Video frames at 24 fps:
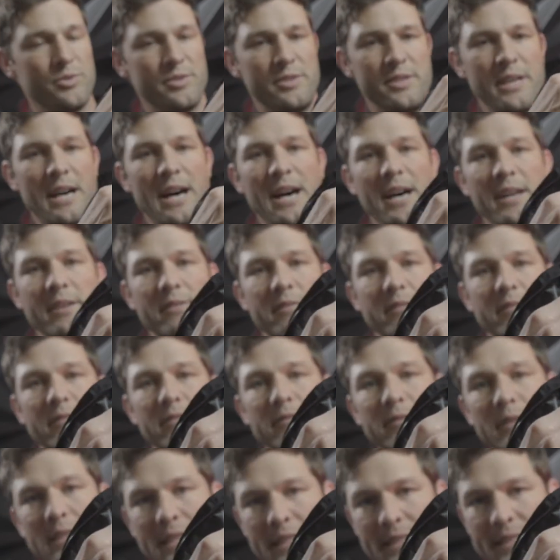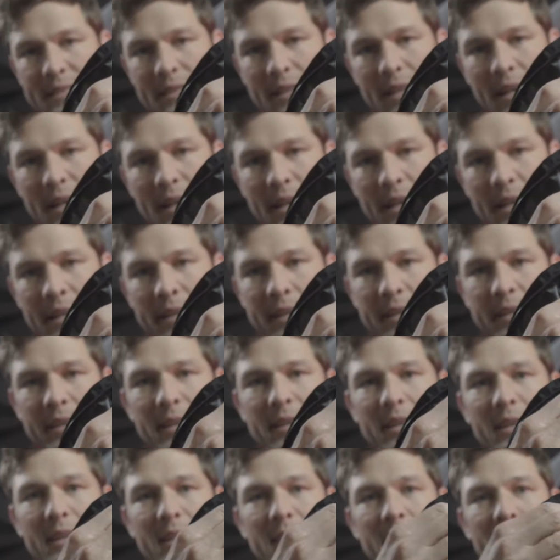not fleece lined,
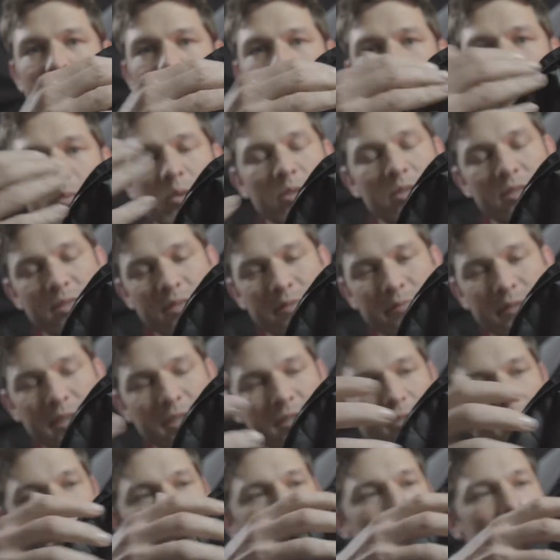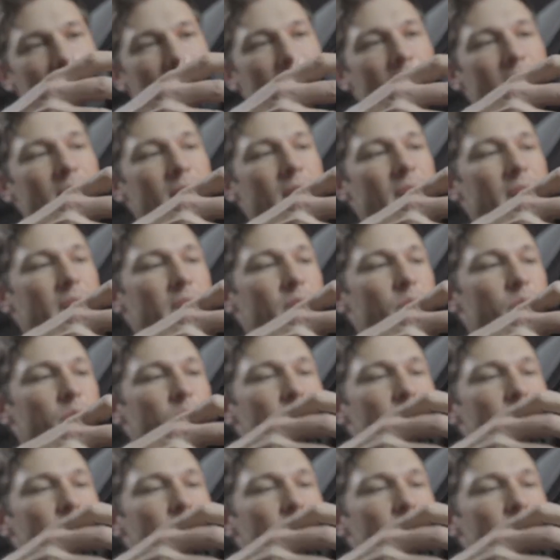which is a feature that I kind of like when